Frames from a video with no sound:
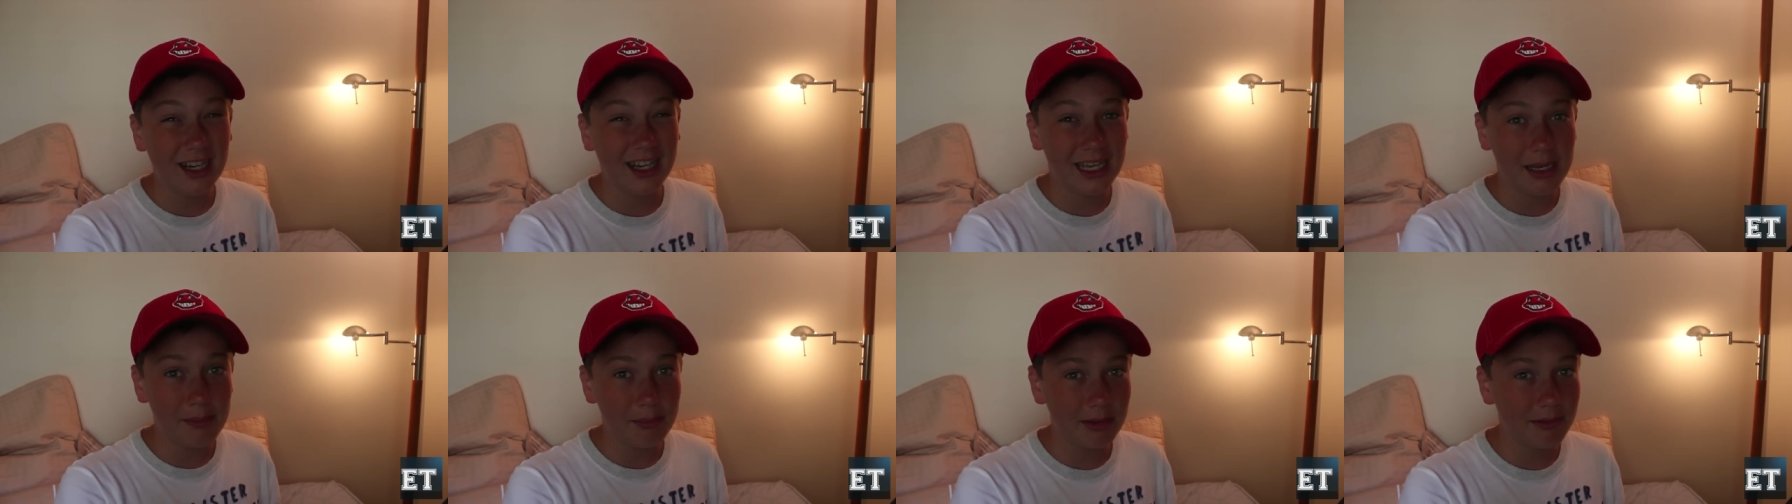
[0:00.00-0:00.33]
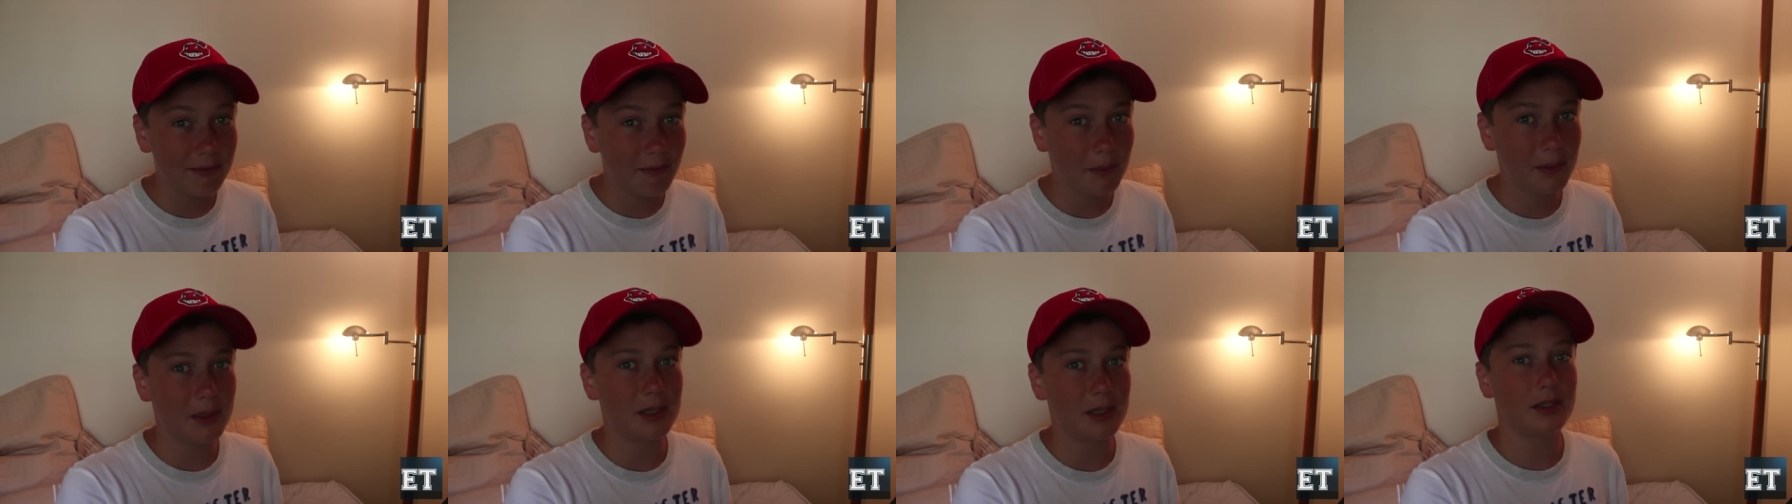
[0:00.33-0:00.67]
I can't
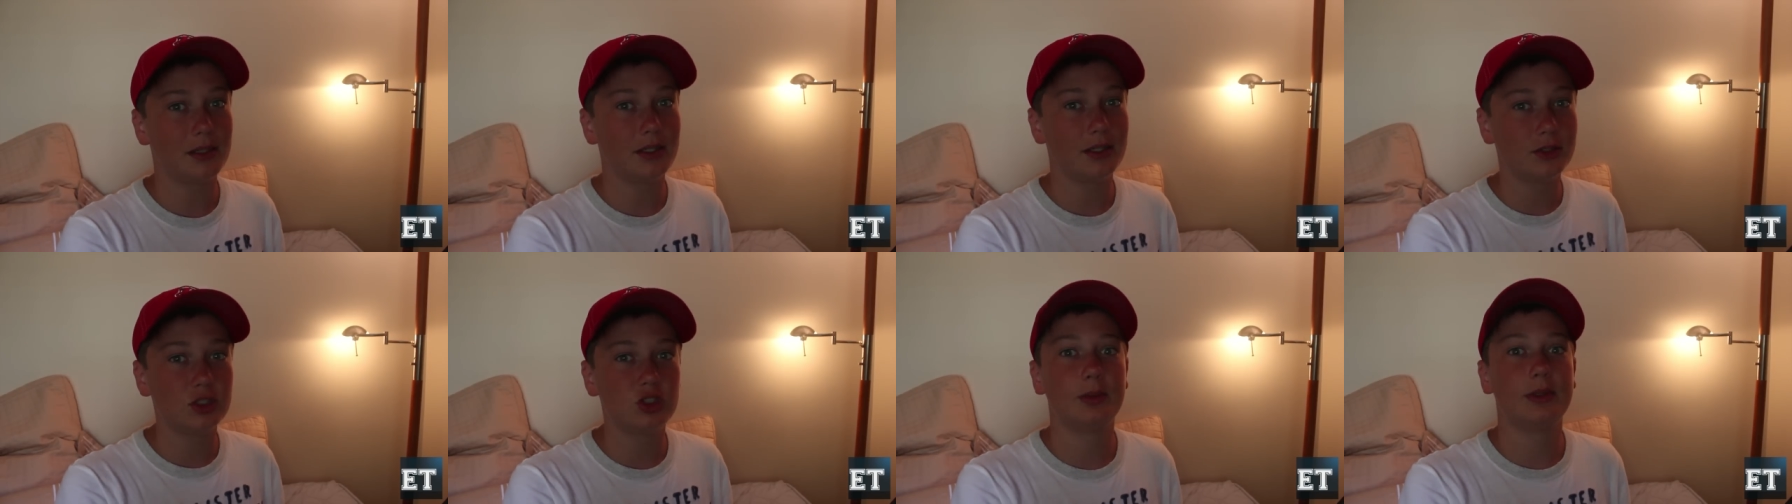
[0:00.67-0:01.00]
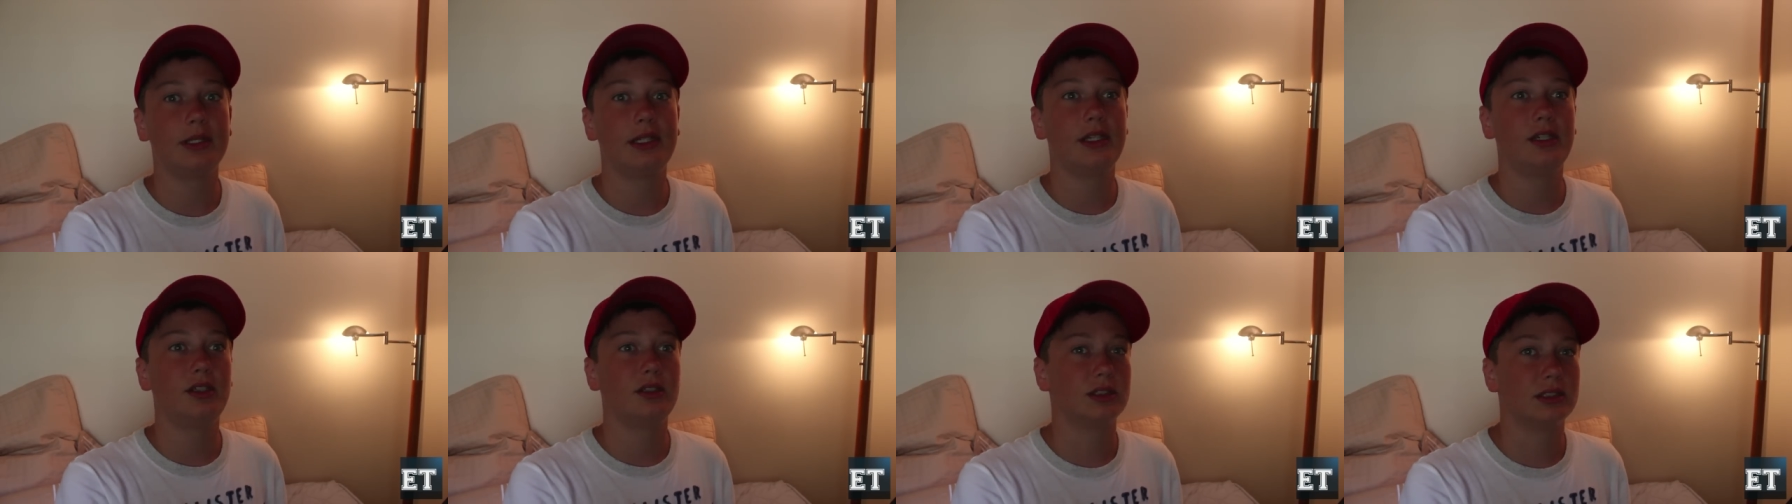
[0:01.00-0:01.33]
believe I've been on YouTube a
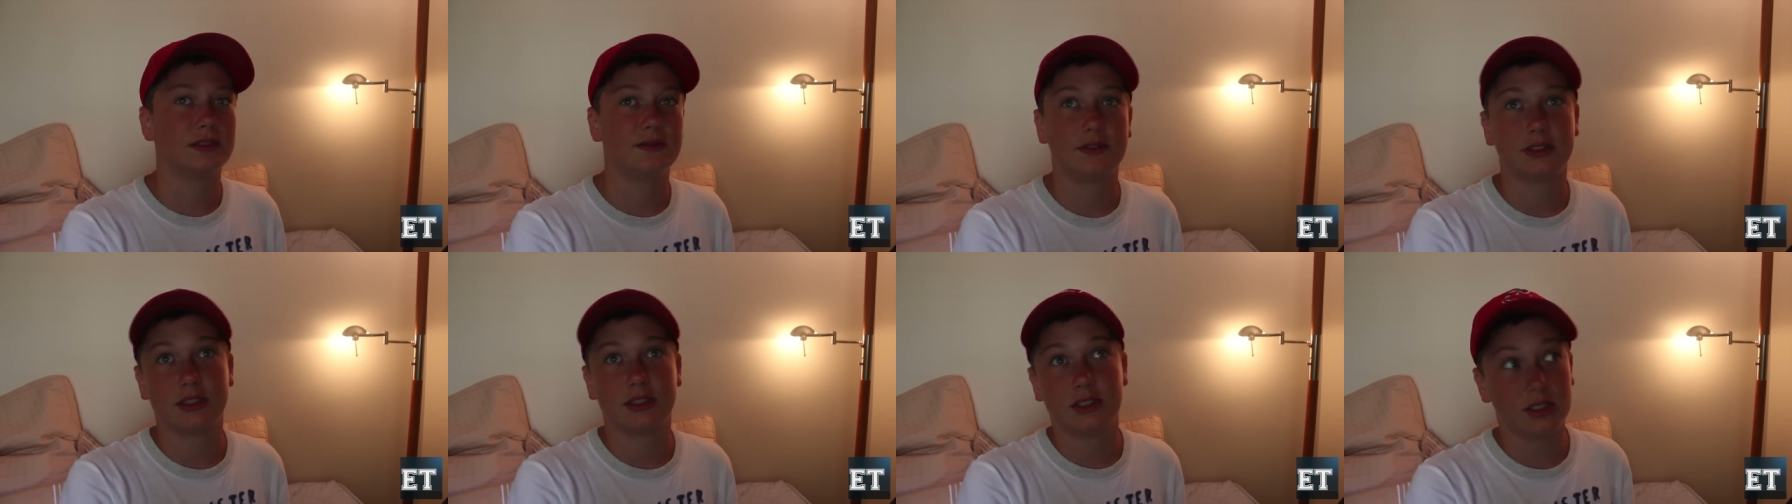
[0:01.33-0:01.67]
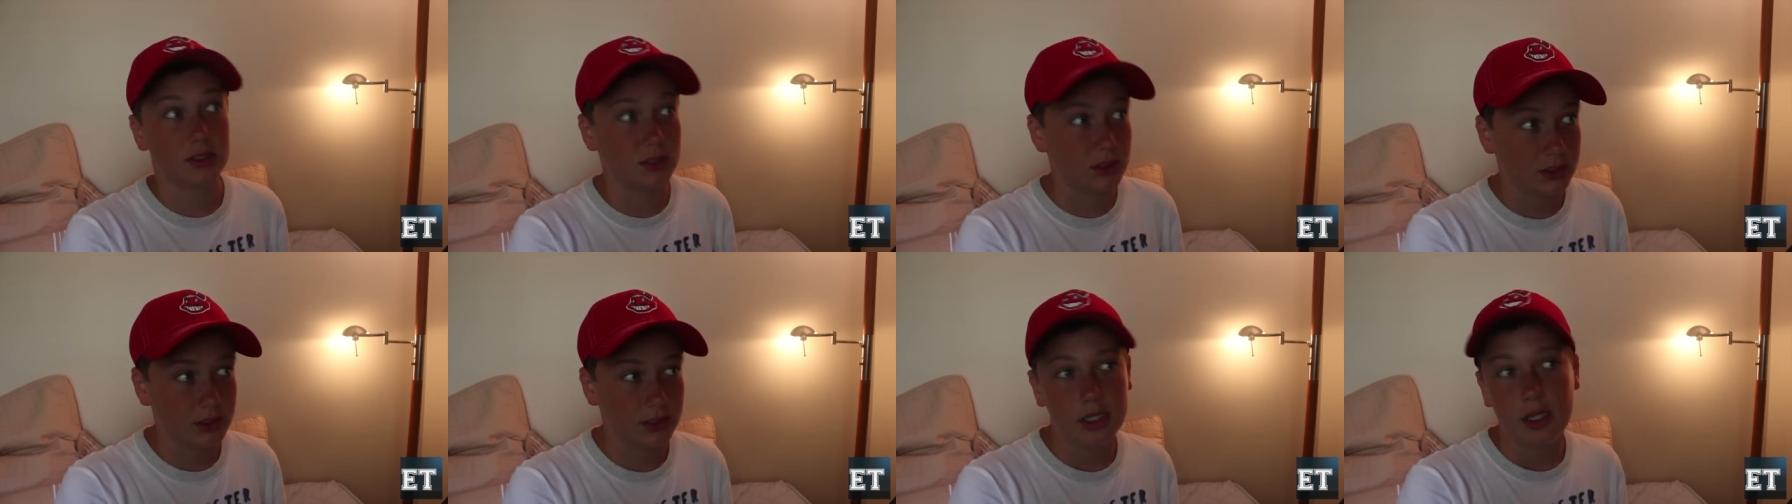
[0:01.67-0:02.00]
year and I have to
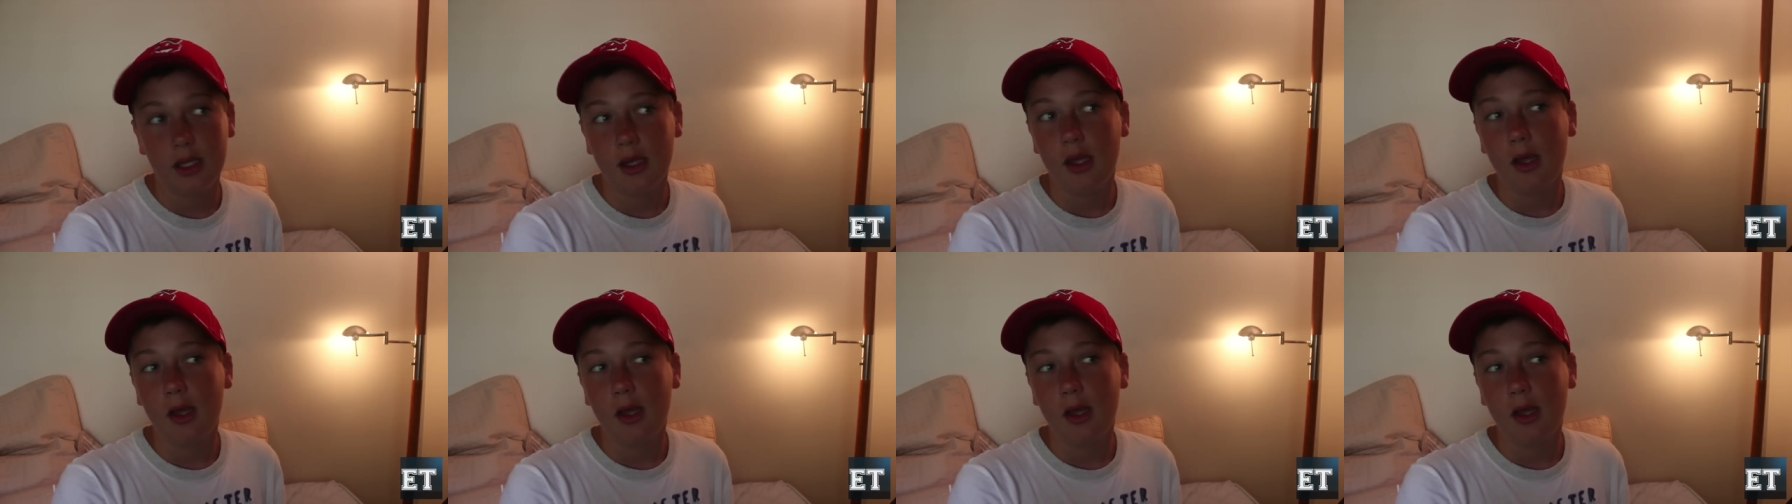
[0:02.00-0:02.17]
end it.